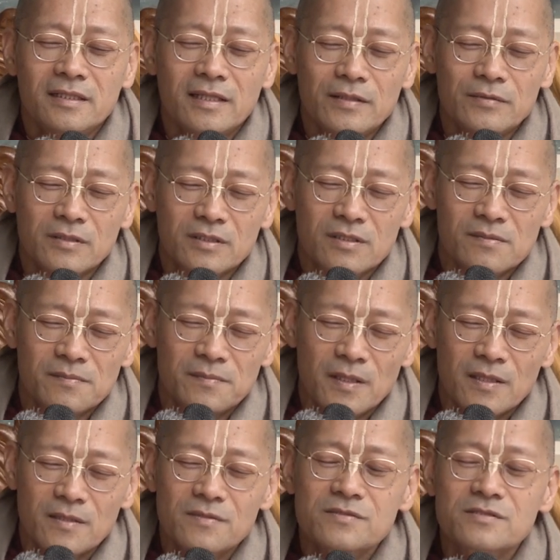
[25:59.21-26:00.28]
They will
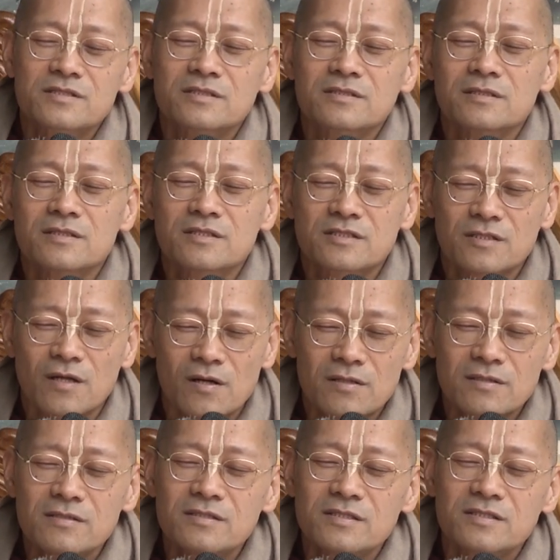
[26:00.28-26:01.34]
compose
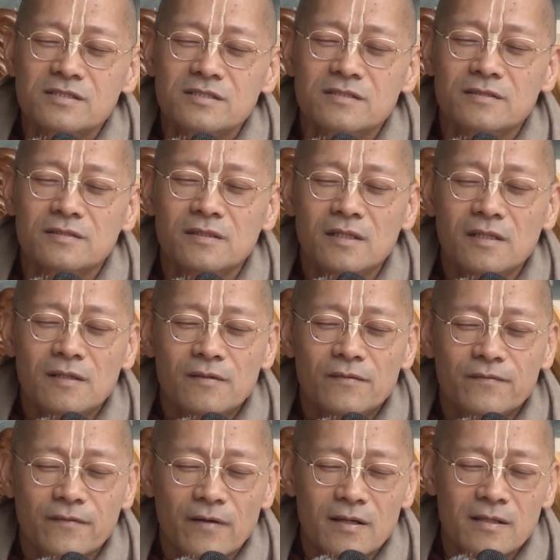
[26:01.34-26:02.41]
songs
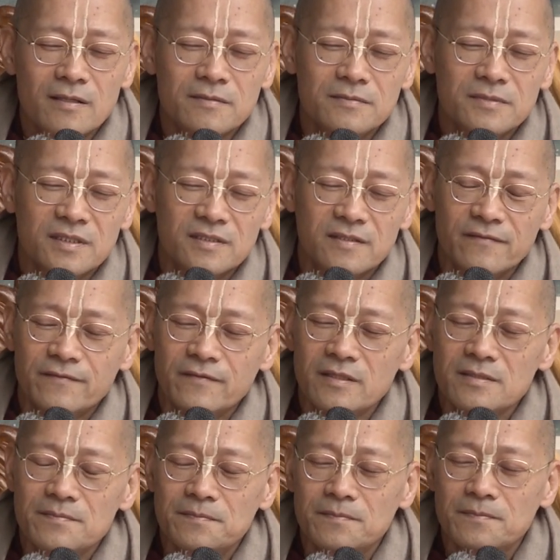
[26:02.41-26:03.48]
from the
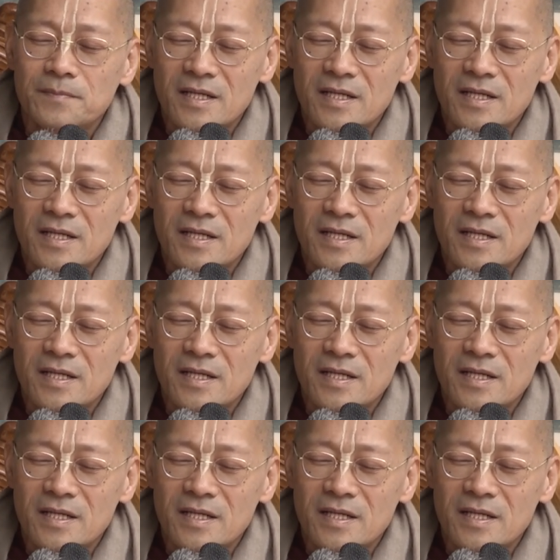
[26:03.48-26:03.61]
different